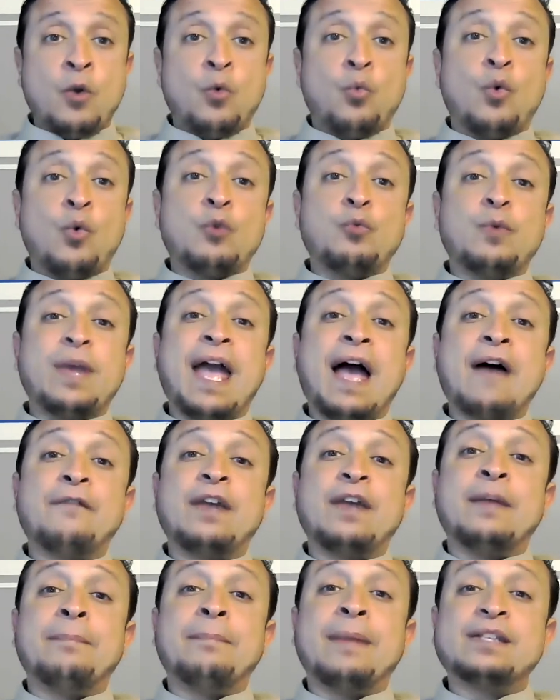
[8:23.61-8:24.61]
When we have
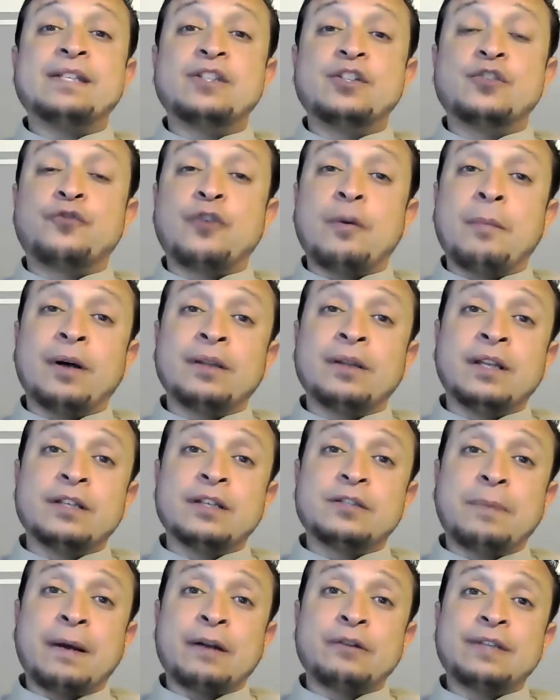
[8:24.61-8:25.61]
a message from Allah
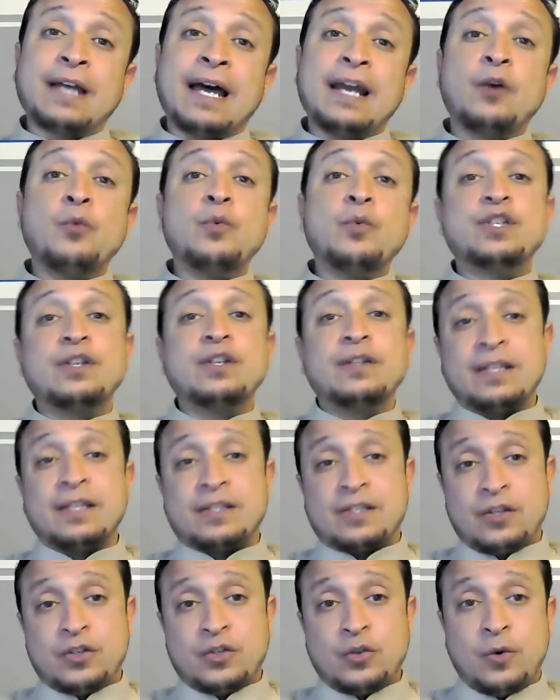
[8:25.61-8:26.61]
subhanahu wa ta'ala, we should
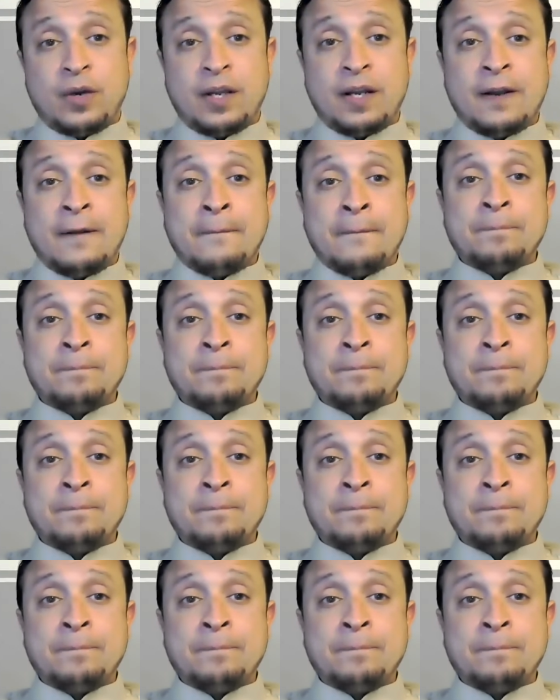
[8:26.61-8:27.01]
listen to it.